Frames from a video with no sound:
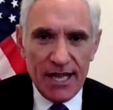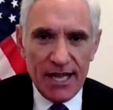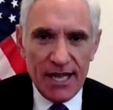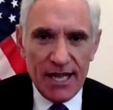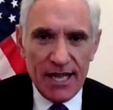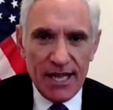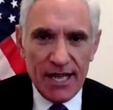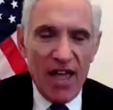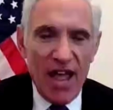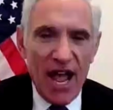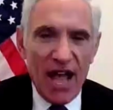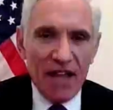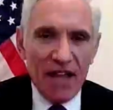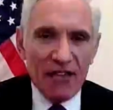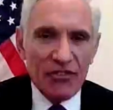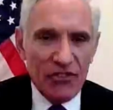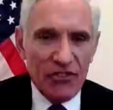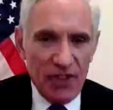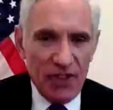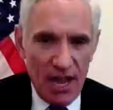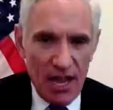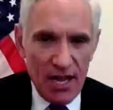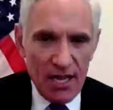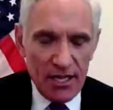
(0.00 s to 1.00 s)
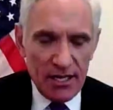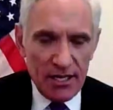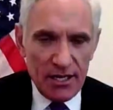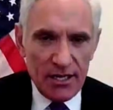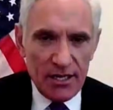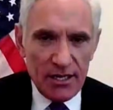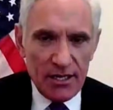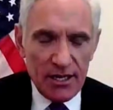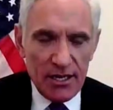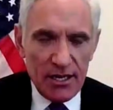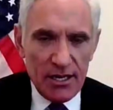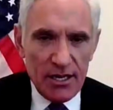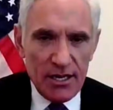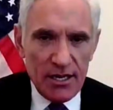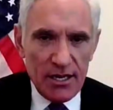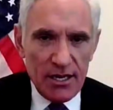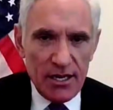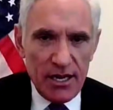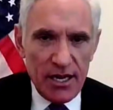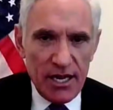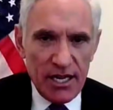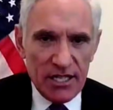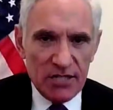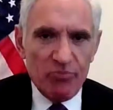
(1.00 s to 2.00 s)
And that data
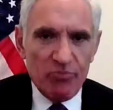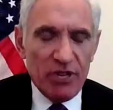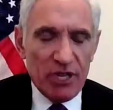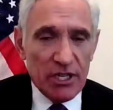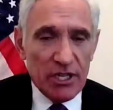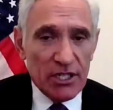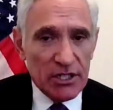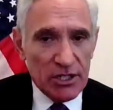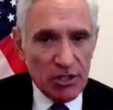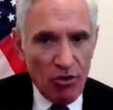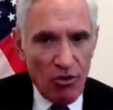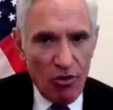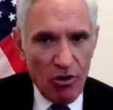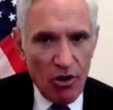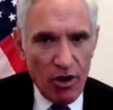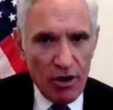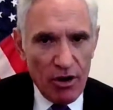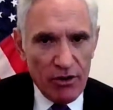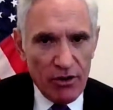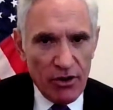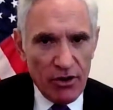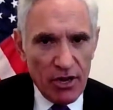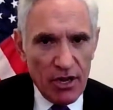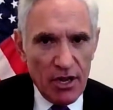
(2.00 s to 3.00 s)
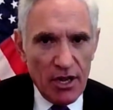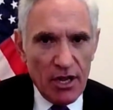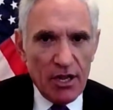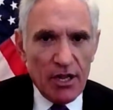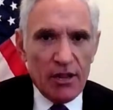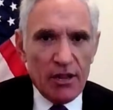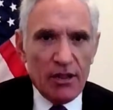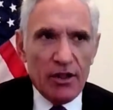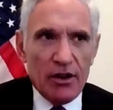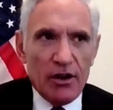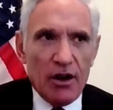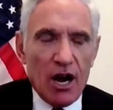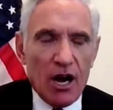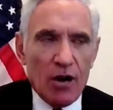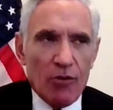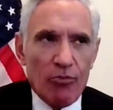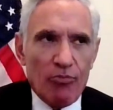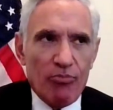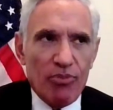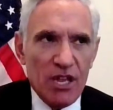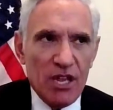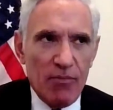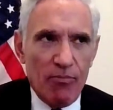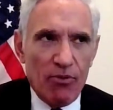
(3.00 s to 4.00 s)
has been ignored. There are
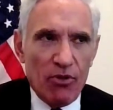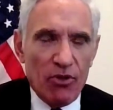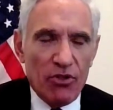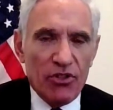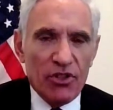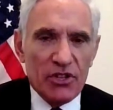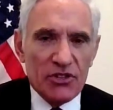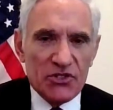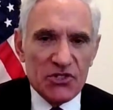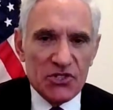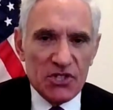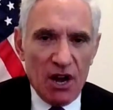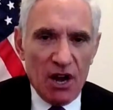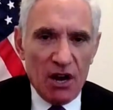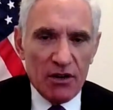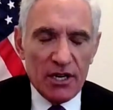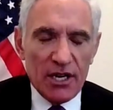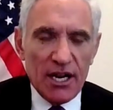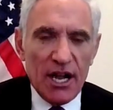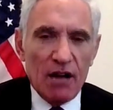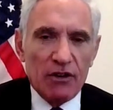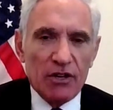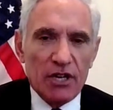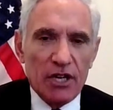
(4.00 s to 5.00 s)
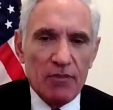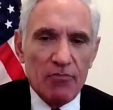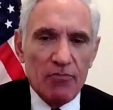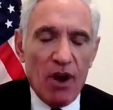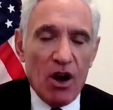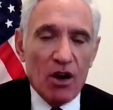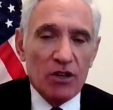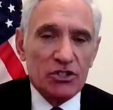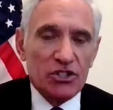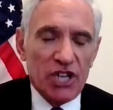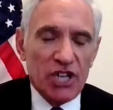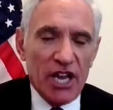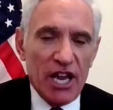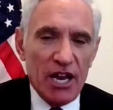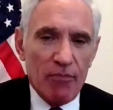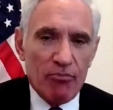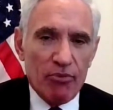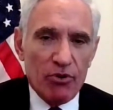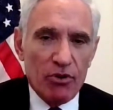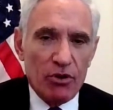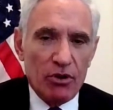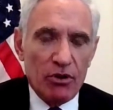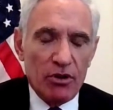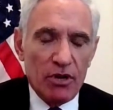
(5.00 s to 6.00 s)
people that started out in March,
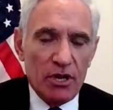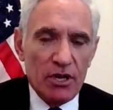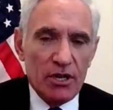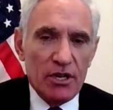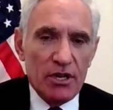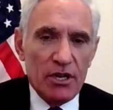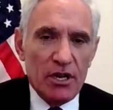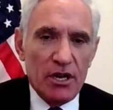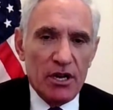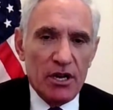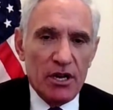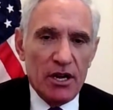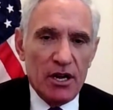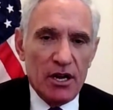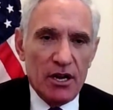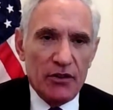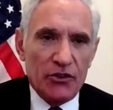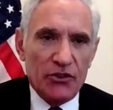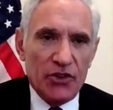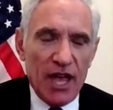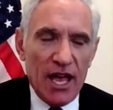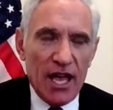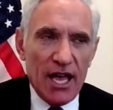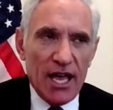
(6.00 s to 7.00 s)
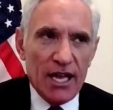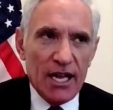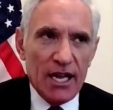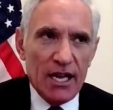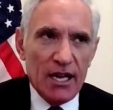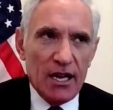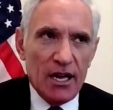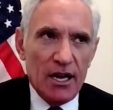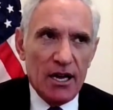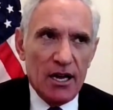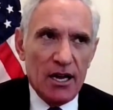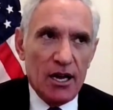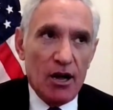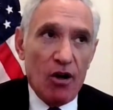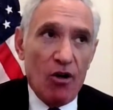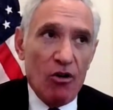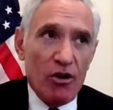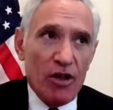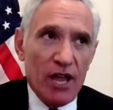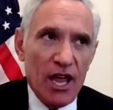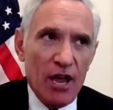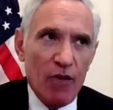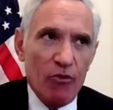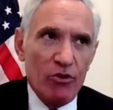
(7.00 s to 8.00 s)
April, saying,
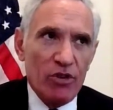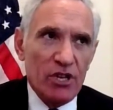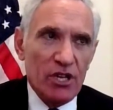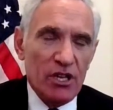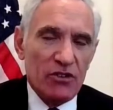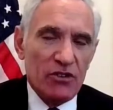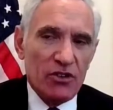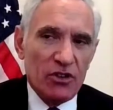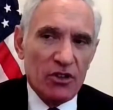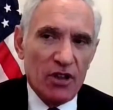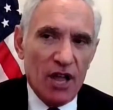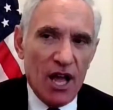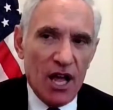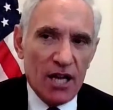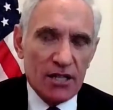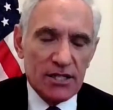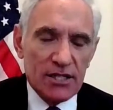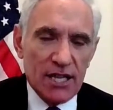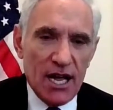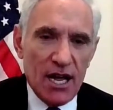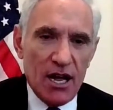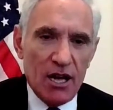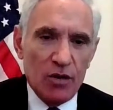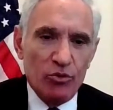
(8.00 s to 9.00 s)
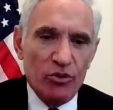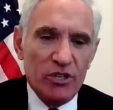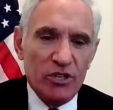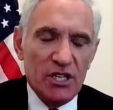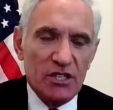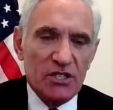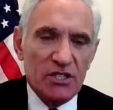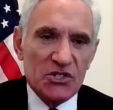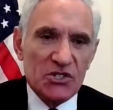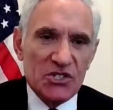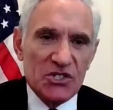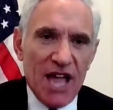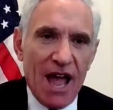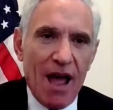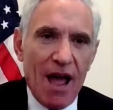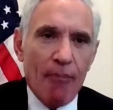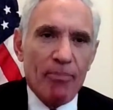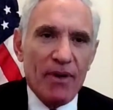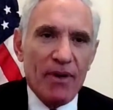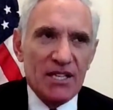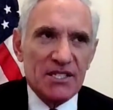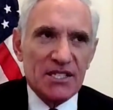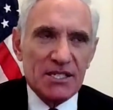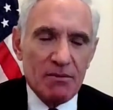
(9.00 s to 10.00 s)
okay, we need to lock down, we need to stop
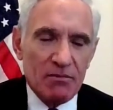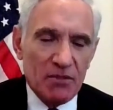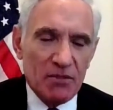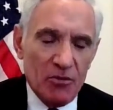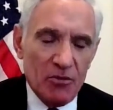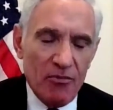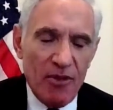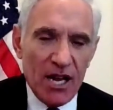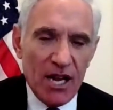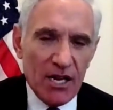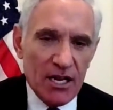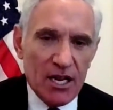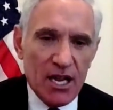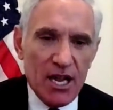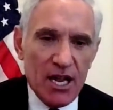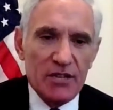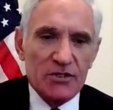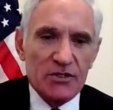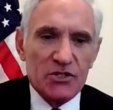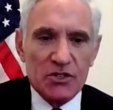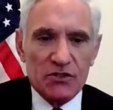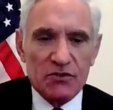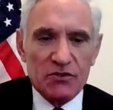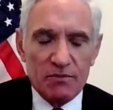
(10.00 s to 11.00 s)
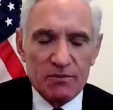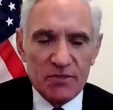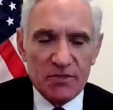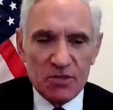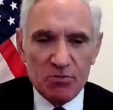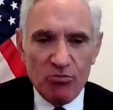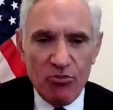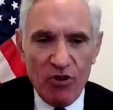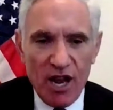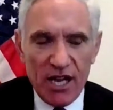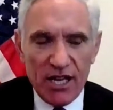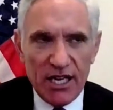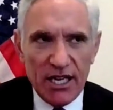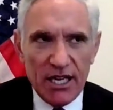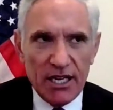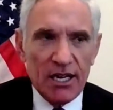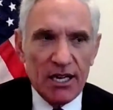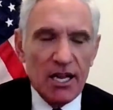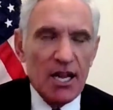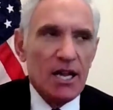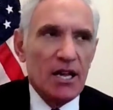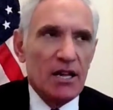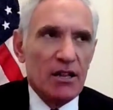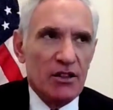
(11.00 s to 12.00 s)
asymptomatic cases from
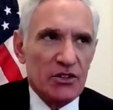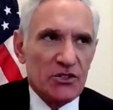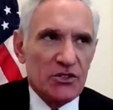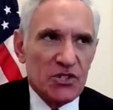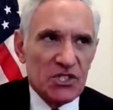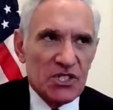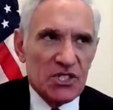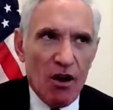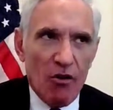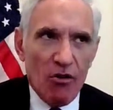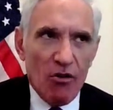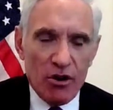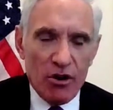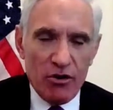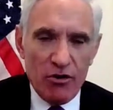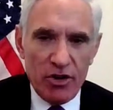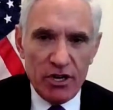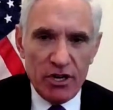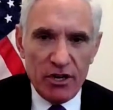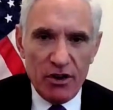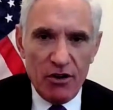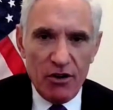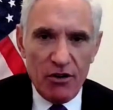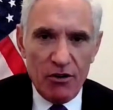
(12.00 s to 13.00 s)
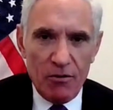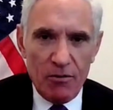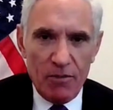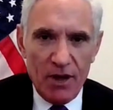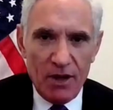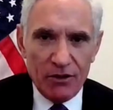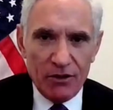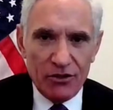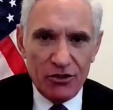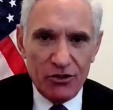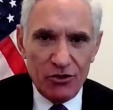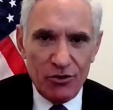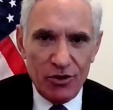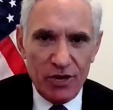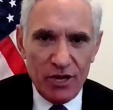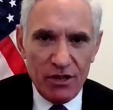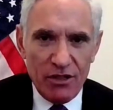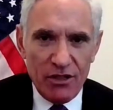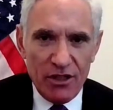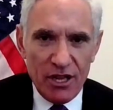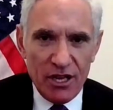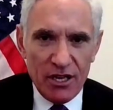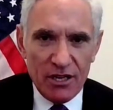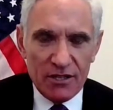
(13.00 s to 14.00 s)
spreading, this is how we're going to go about doing
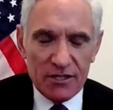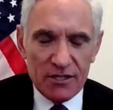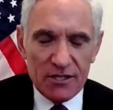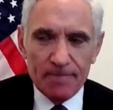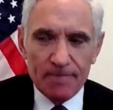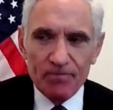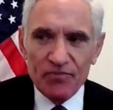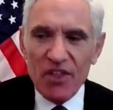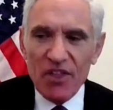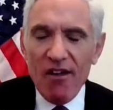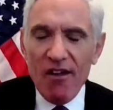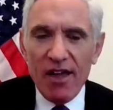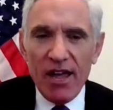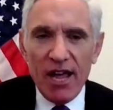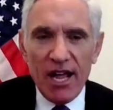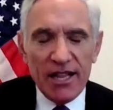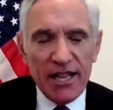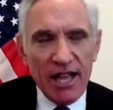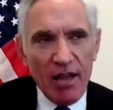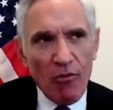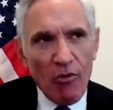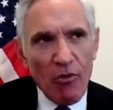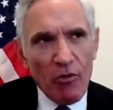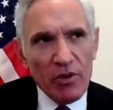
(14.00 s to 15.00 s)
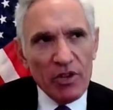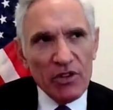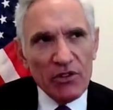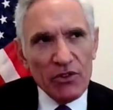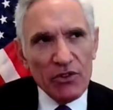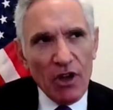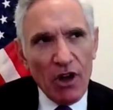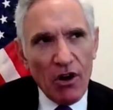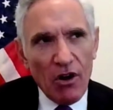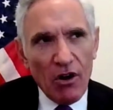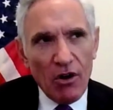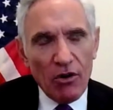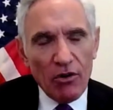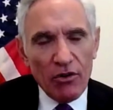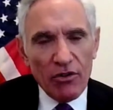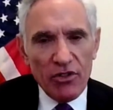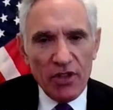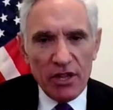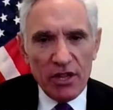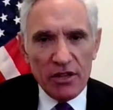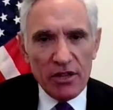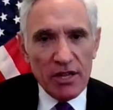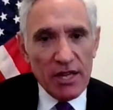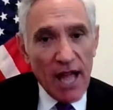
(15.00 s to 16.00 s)
things. And then when we know
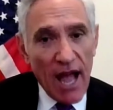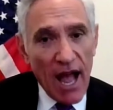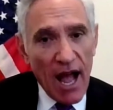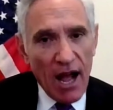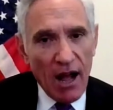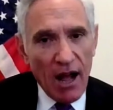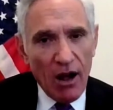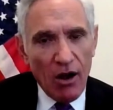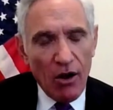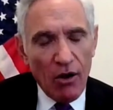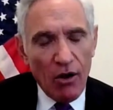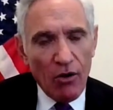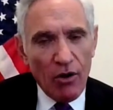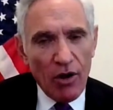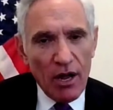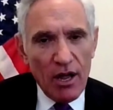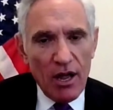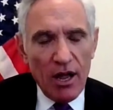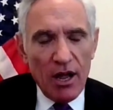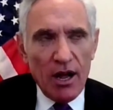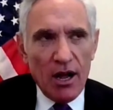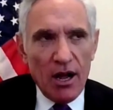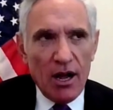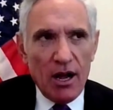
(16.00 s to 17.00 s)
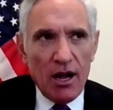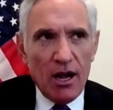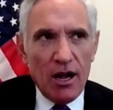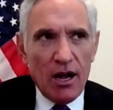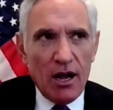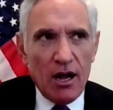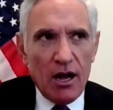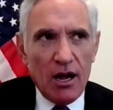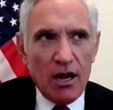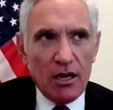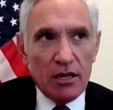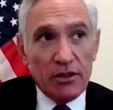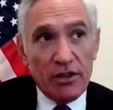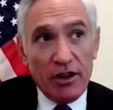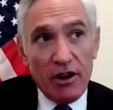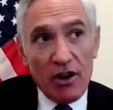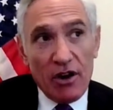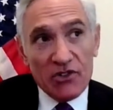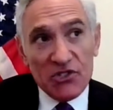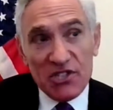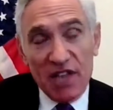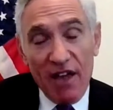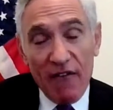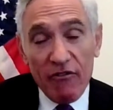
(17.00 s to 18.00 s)
that now there are
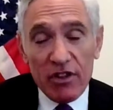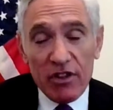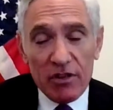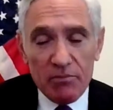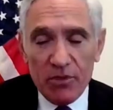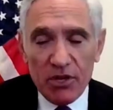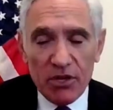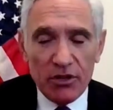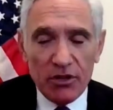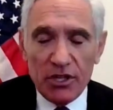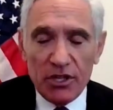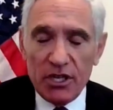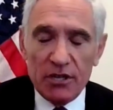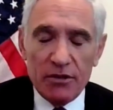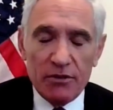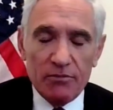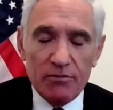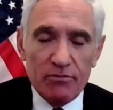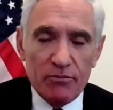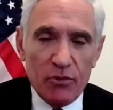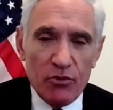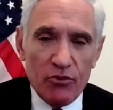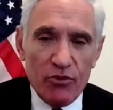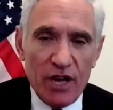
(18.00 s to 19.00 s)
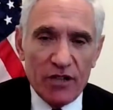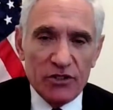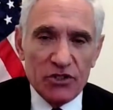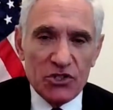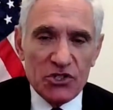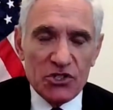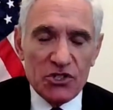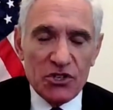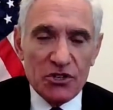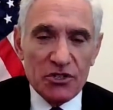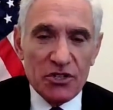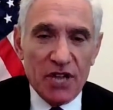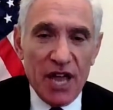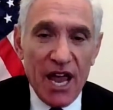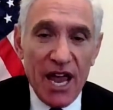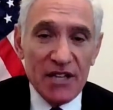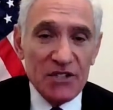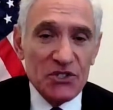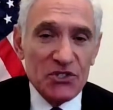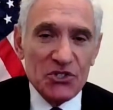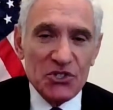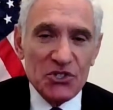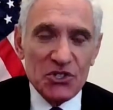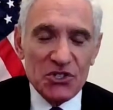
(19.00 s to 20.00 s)
7 million registered
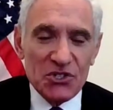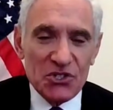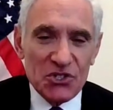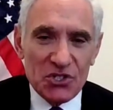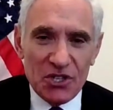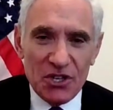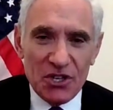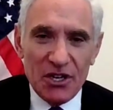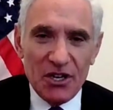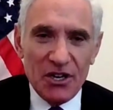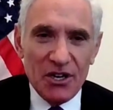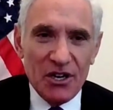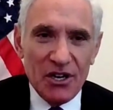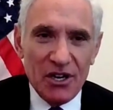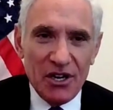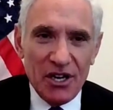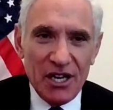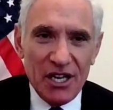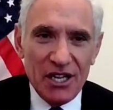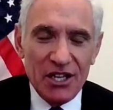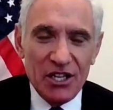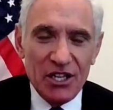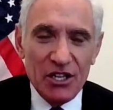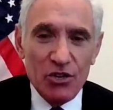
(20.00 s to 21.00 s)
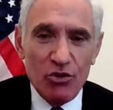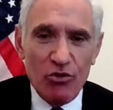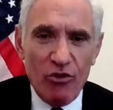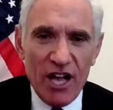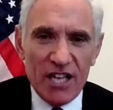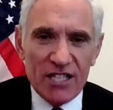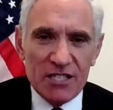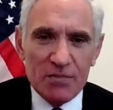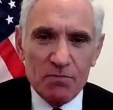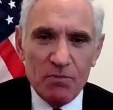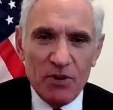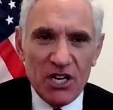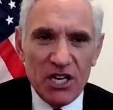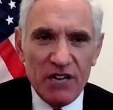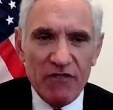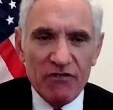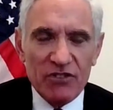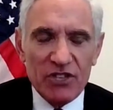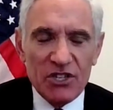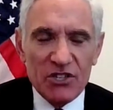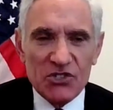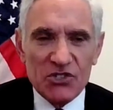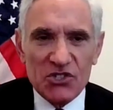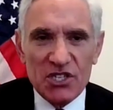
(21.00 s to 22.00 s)
cases in the US, but even
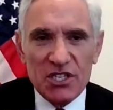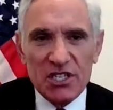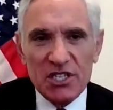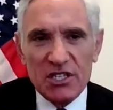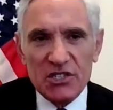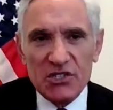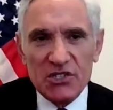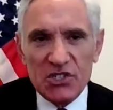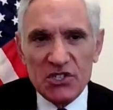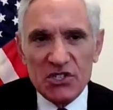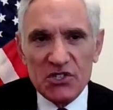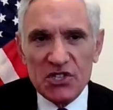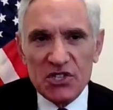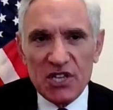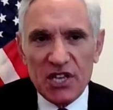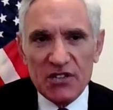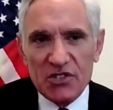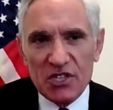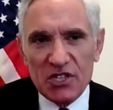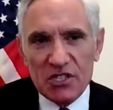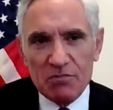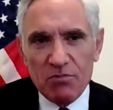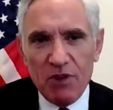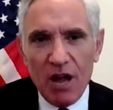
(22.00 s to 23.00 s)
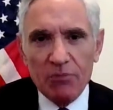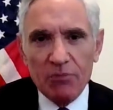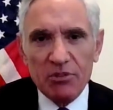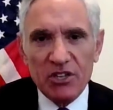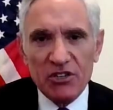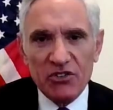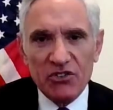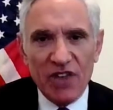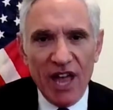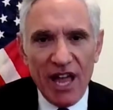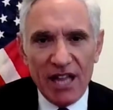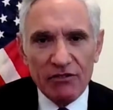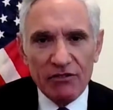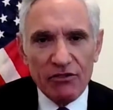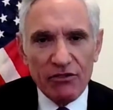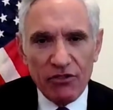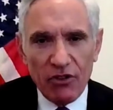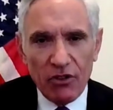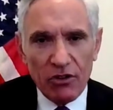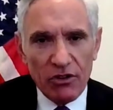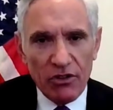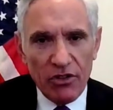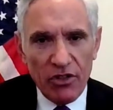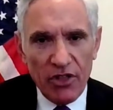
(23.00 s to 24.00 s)
the CDC says it's probably
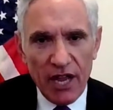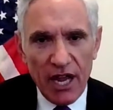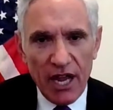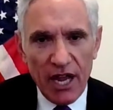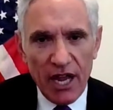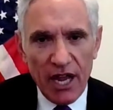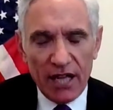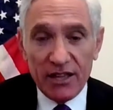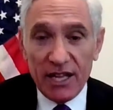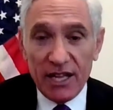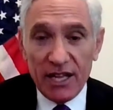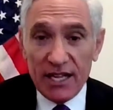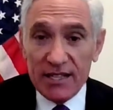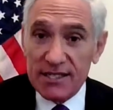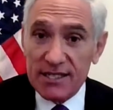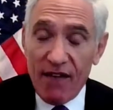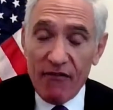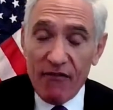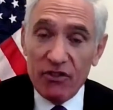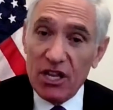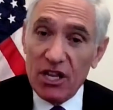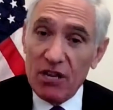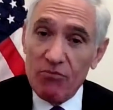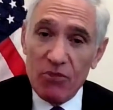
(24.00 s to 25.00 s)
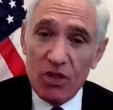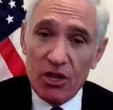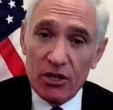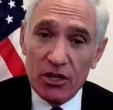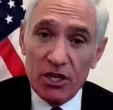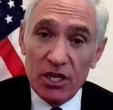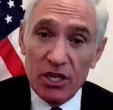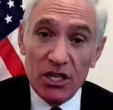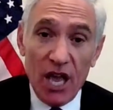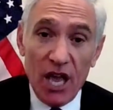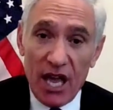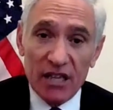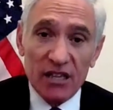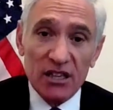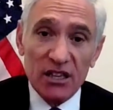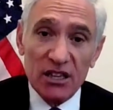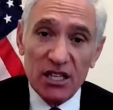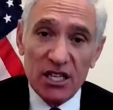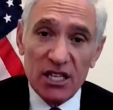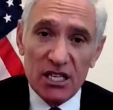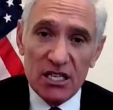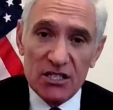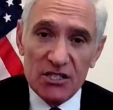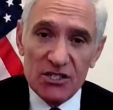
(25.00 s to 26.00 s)
tenfold that, that's 70 million at
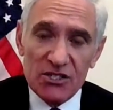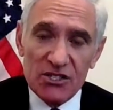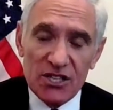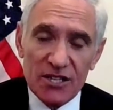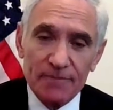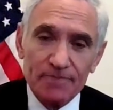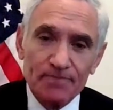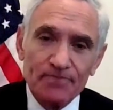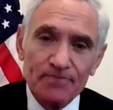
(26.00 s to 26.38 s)
least.